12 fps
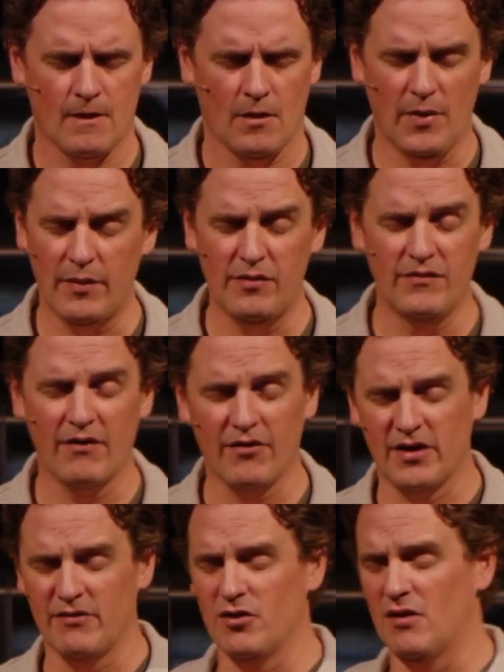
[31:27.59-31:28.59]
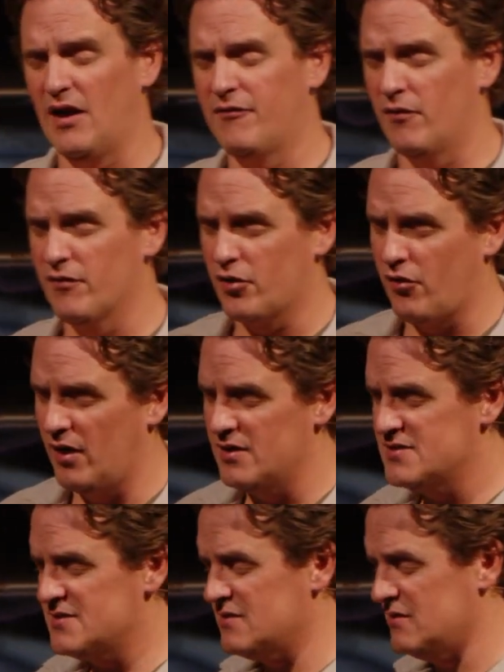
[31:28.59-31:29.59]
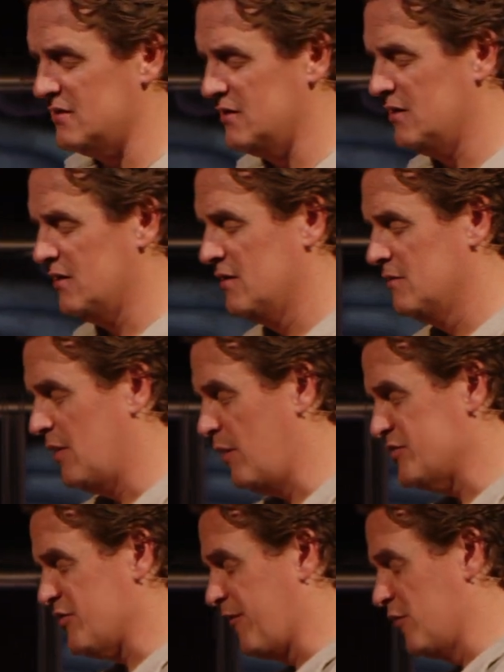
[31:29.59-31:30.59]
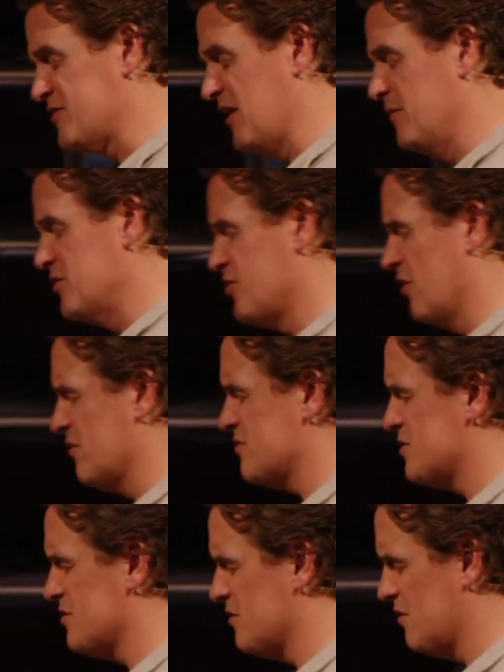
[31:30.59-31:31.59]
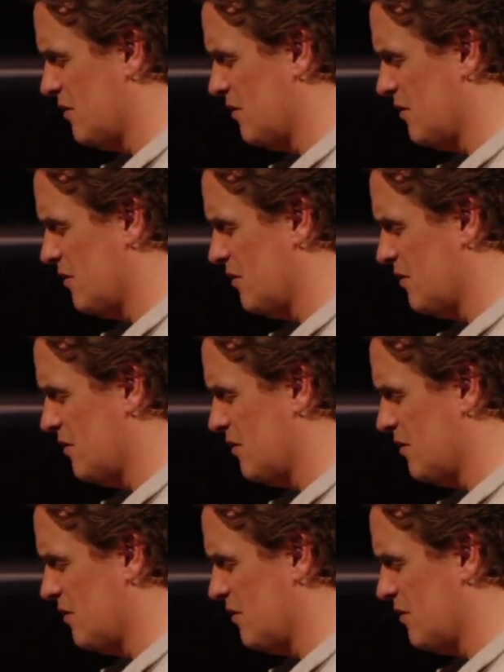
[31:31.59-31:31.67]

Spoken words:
Maybe you've never given your life over to Christ. Maybe it's your first time in church,